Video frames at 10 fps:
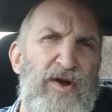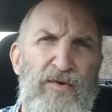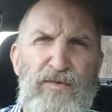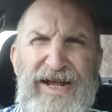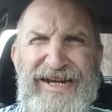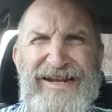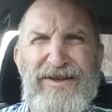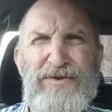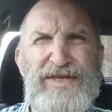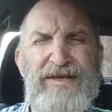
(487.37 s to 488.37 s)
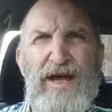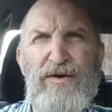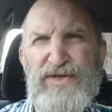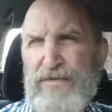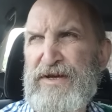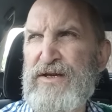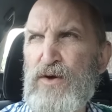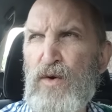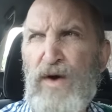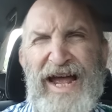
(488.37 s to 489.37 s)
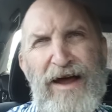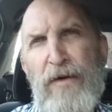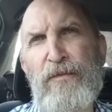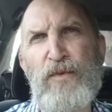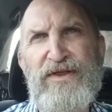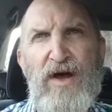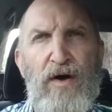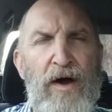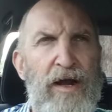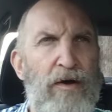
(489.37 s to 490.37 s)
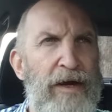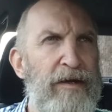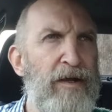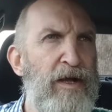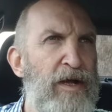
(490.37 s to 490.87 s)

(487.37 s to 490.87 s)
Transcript: really losing goals to being caught out with the high line.